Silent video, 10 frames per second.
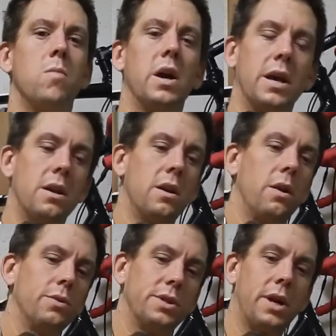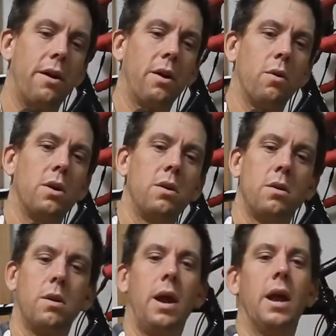Again, it was a tiring one,
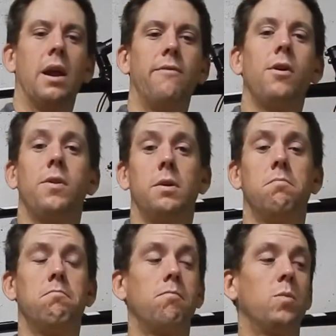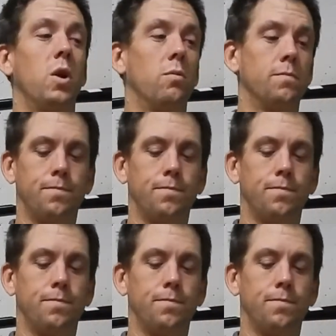and I felt it. So.